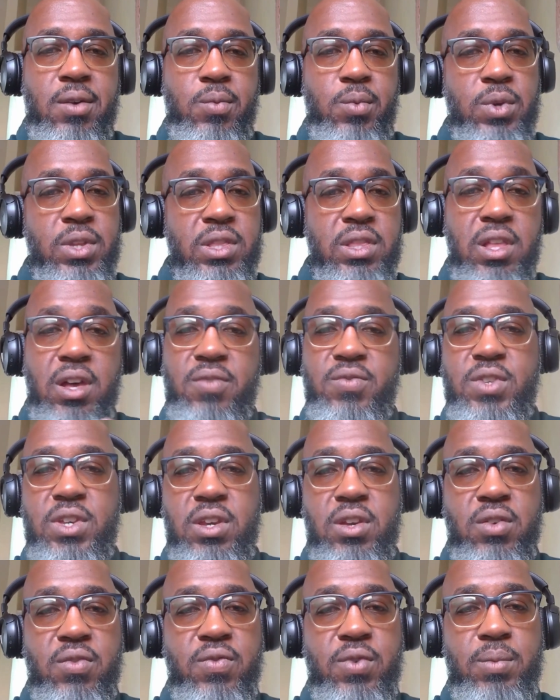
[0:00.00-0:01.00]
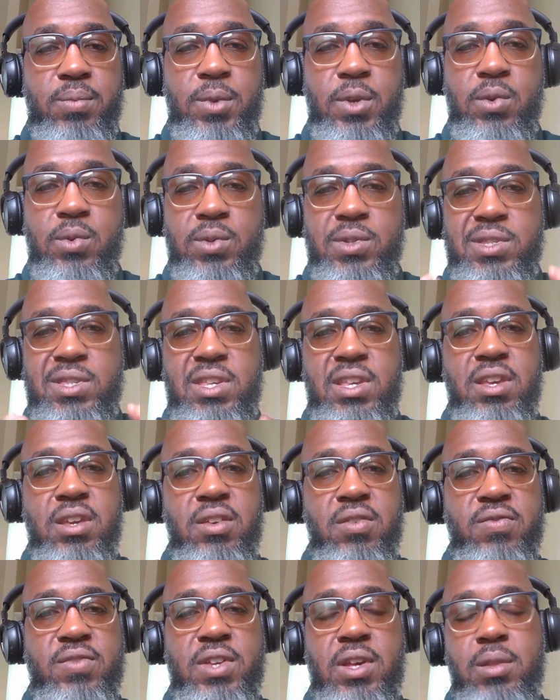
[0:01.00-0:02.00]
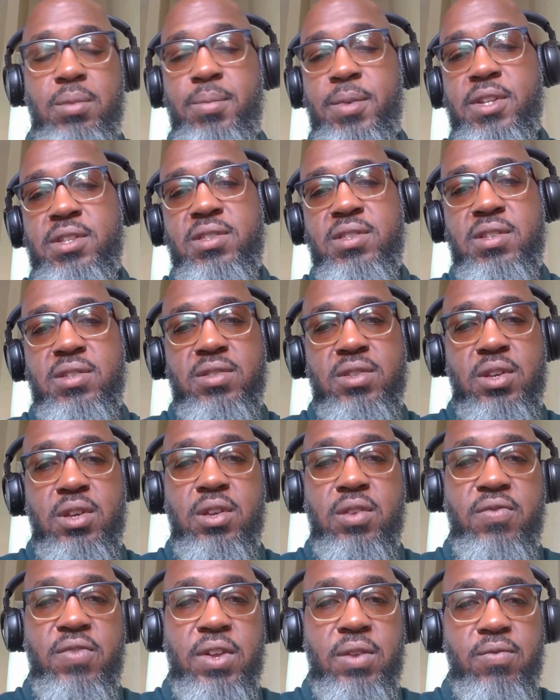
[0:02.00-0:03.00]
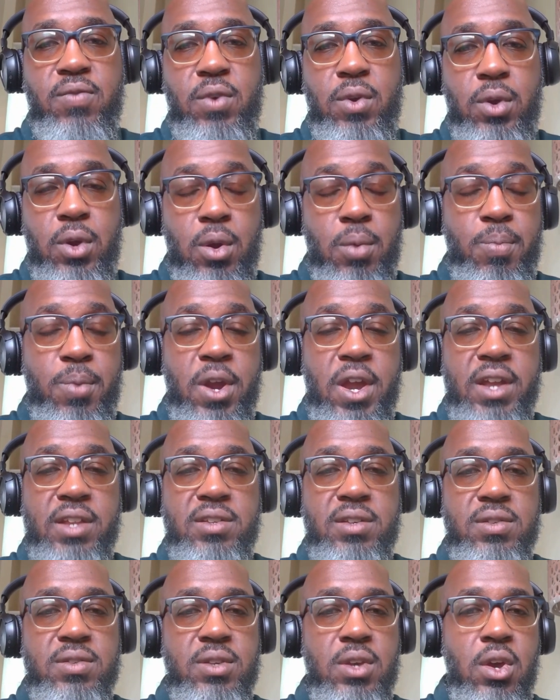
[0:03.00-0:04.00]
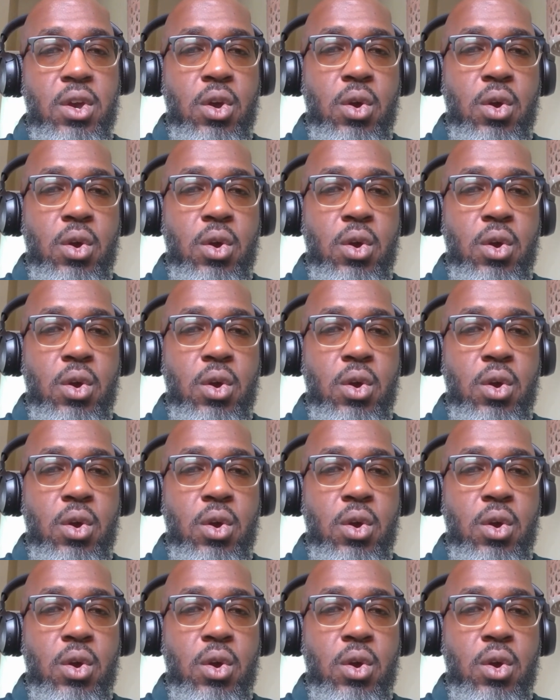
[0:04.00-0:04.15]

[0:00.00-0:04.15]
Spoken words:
We'd love to hear from you and see if telemedicine is a good fit for your practice,